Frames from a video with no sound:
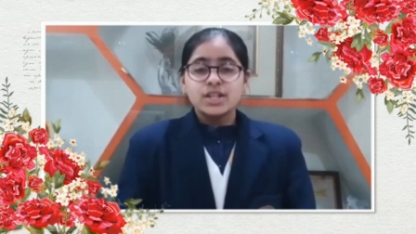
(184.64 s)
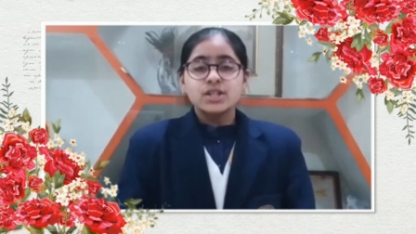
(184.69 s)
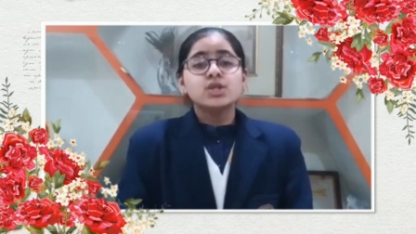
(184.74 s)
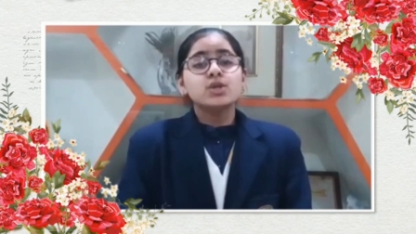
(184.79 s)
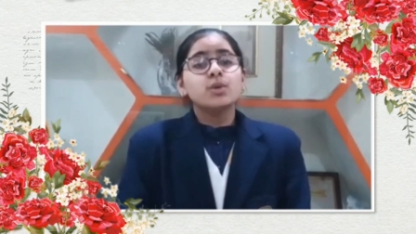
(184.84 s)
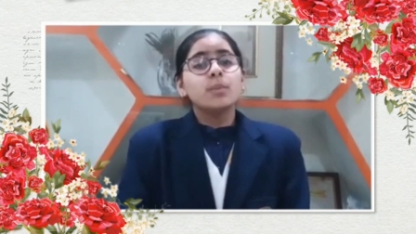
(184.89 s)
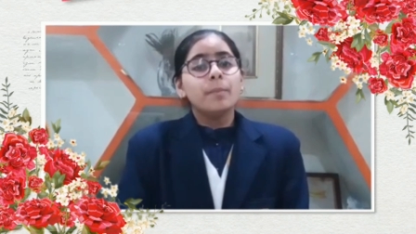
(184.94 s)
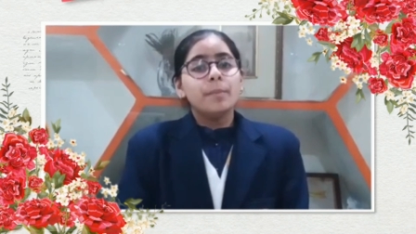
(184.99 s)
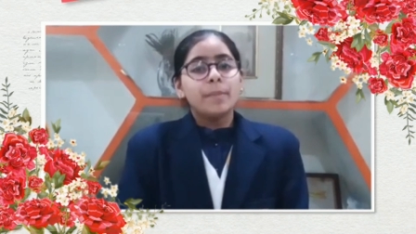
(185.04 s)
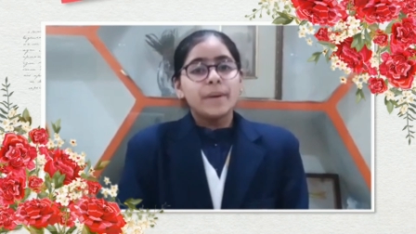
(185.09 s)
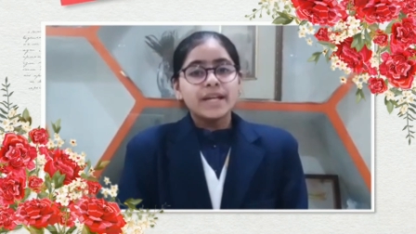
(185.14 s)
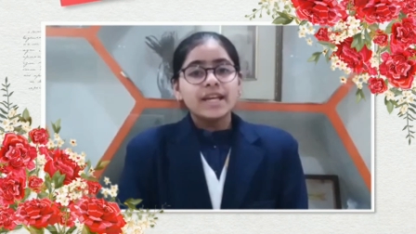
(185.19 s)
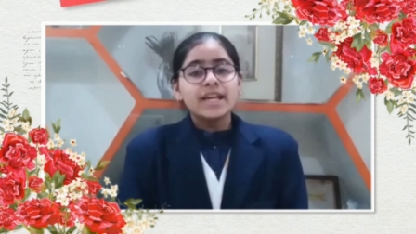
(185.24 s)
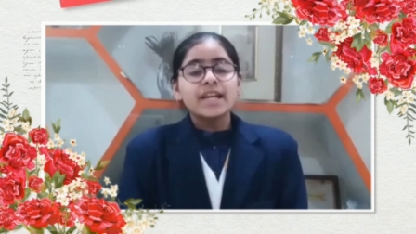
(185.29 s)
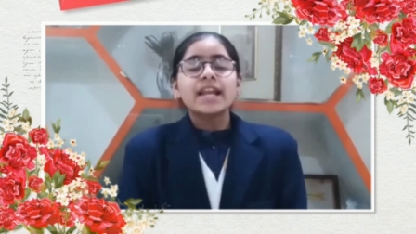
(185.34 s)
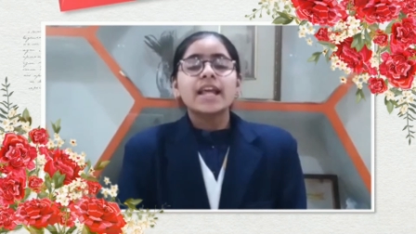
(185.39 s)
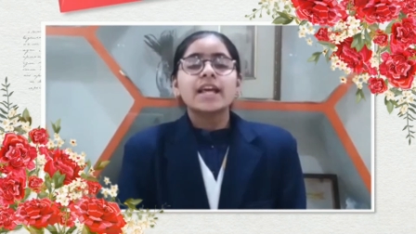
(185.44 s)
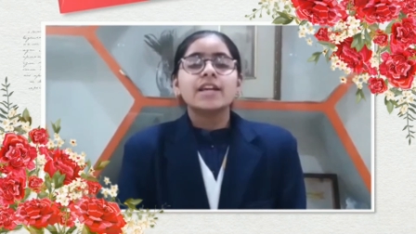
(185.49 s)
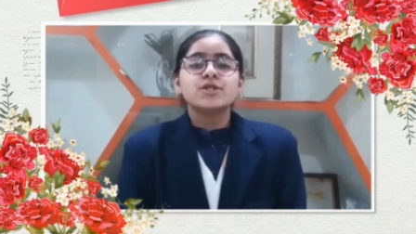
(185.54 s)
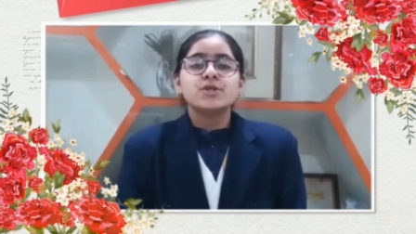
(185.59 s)
to
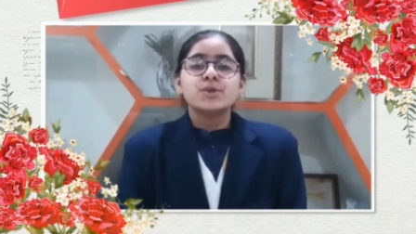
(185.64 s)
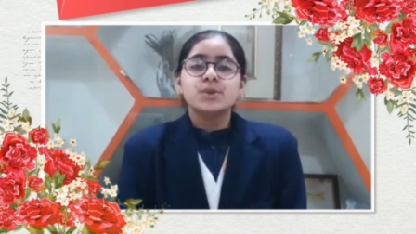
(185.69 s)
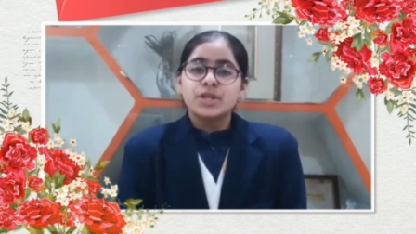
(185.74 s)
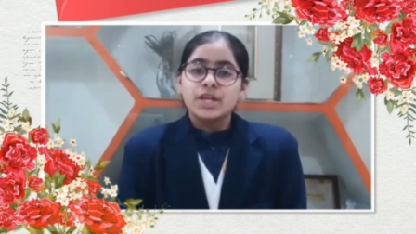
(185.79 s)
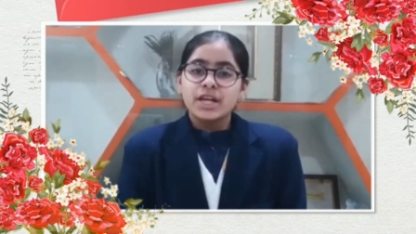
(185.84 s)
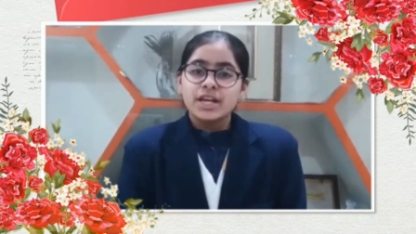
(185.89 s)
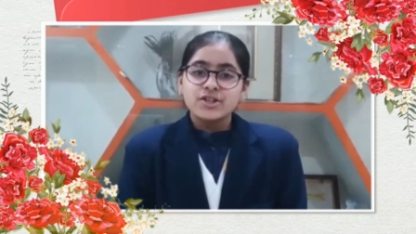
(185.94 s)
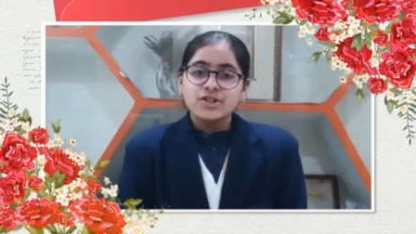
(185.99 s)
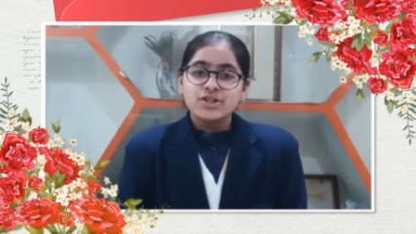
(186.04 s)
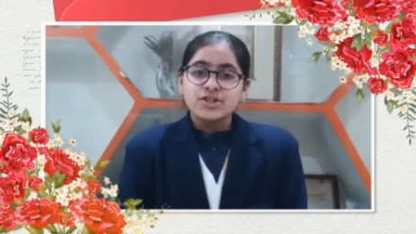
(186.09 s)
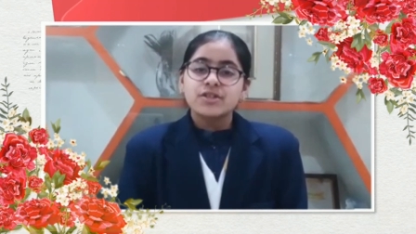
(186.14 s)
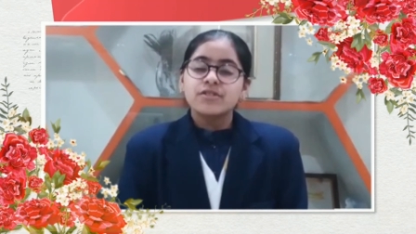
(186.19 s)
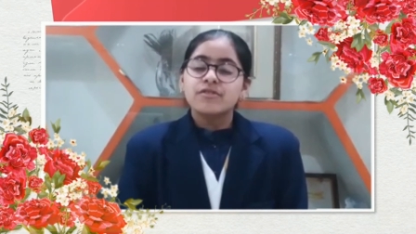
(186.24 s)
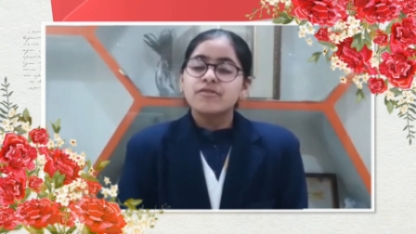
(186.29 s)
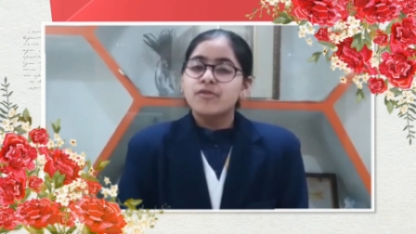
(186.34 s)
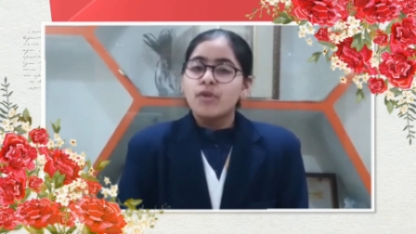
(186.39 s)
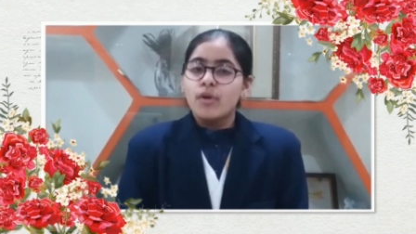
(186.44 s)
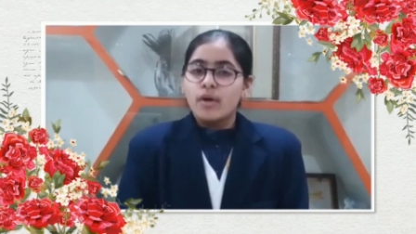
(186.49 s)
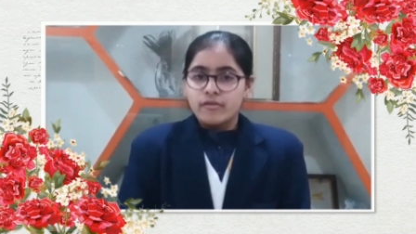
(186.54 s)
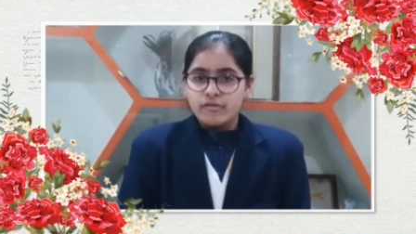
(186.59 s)
begin education
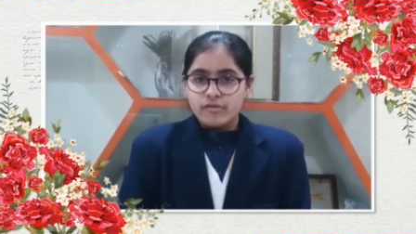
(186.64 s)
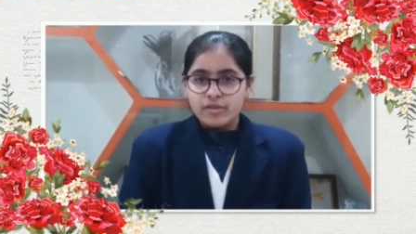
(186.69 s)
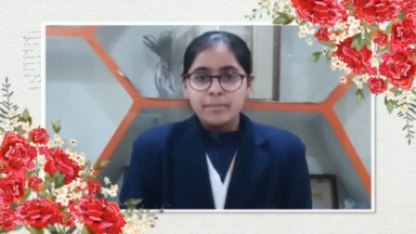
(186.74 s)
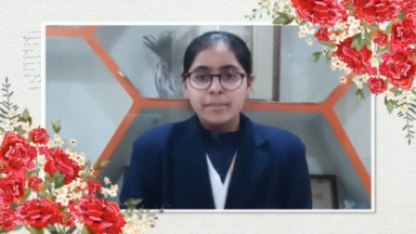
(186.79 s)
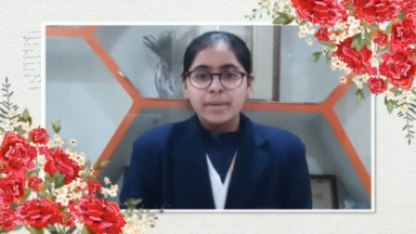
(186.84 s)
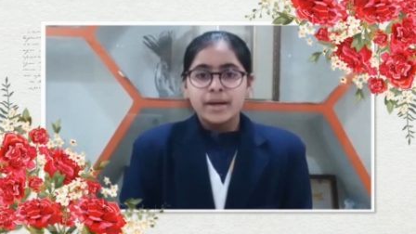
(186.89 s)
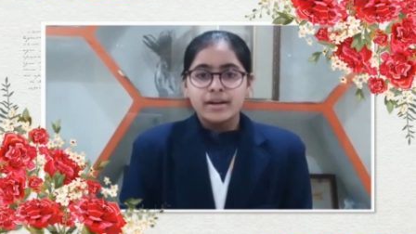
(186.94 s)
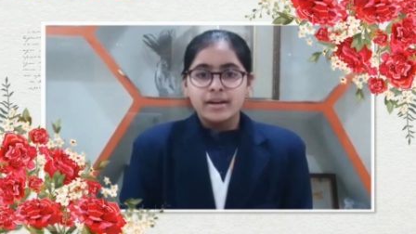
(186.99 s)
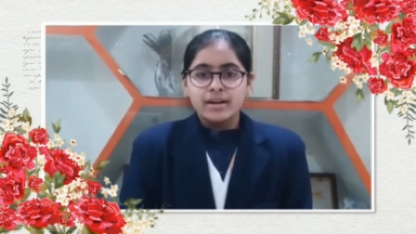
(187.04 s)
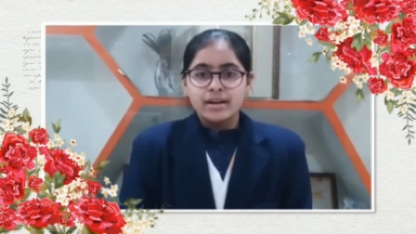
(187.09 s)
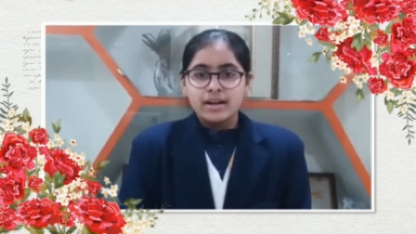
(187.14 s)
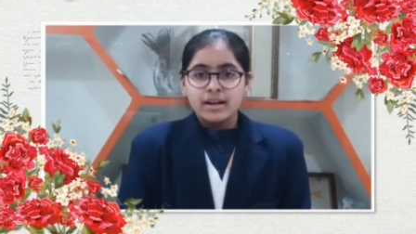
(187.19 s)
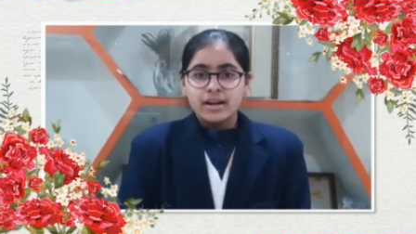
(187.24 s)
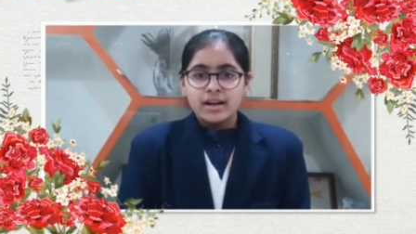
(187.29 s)
for women,